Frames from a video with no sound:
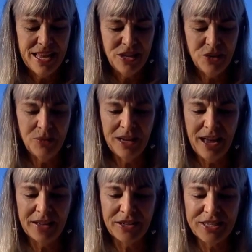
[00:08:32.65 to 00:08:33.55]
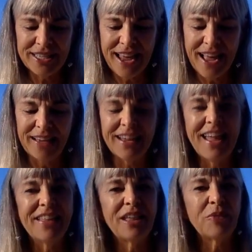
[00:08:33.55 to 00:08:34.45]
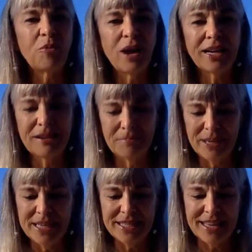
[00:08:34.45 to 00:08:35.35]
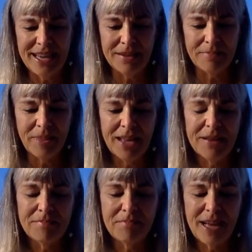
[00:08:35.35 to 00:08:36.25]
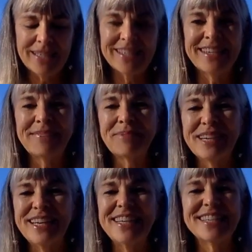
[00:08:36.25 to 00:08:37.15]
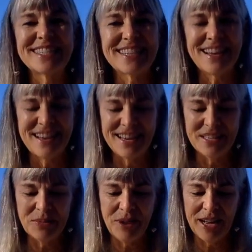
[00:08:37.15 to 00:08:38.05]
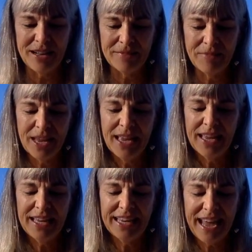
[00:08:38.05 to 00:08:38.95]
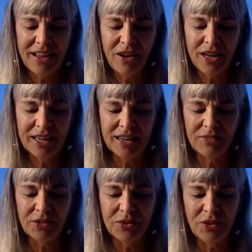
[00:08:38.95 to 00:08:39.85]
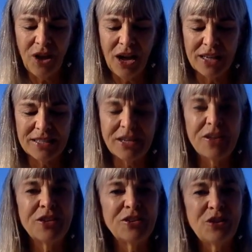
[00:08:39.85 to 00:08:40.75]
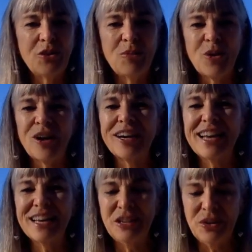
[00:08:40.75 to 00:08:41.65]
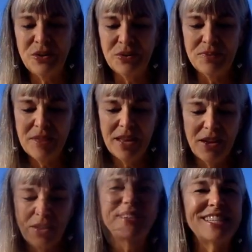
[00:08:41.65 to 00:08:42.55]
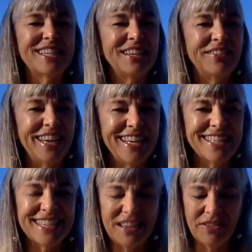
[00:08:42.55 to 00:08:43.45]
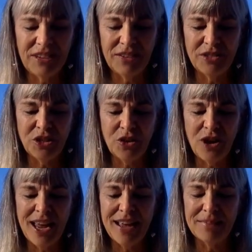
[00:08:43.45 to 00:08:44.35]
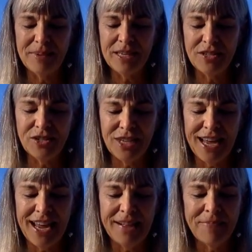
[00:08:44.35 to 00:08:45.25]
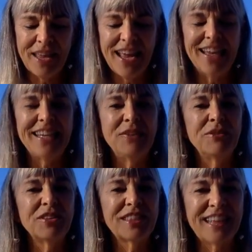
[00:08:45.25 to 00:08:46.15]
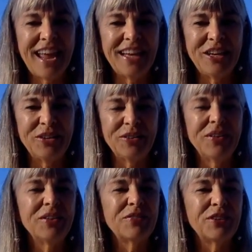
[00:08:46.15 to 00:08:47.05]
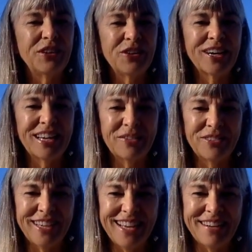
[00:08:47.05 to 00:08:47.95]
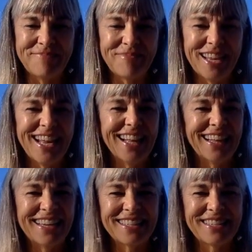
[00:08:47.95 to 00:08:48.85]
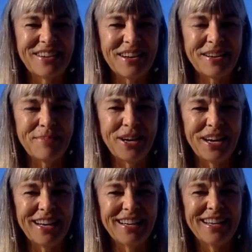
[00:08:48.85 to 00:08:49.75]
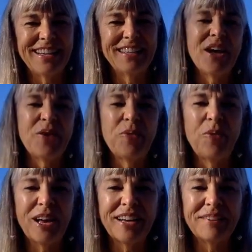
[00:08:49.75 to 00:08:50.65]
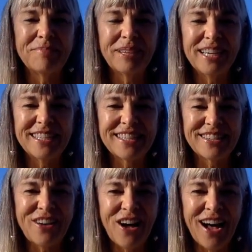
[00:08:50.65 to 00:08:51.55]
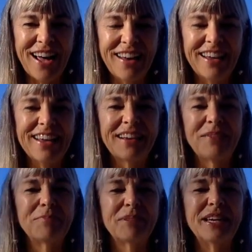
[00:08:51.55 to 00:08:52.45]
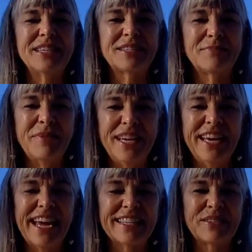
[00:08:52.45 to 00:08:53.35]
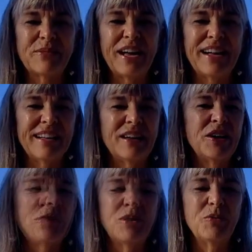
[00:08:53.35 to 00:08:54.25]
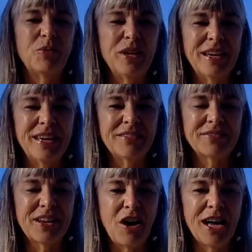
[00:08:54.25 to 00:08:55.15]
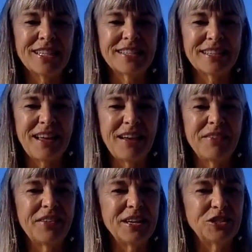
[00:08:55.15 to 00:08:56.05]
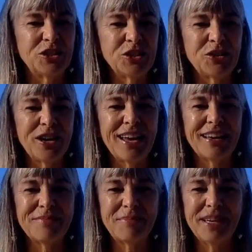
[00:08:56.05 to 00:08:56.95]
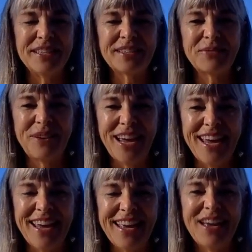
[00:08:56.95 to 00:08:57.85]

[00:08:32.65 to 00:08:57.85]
You will understand that what completes Him must complete His Son as well. He cannot give through loss. No more can you. Receive His gift of joy and peace today, and He will thank you for your gift to Him. Let's talk about it. What completes God completes me as well. When we give God's love and joy and peace away,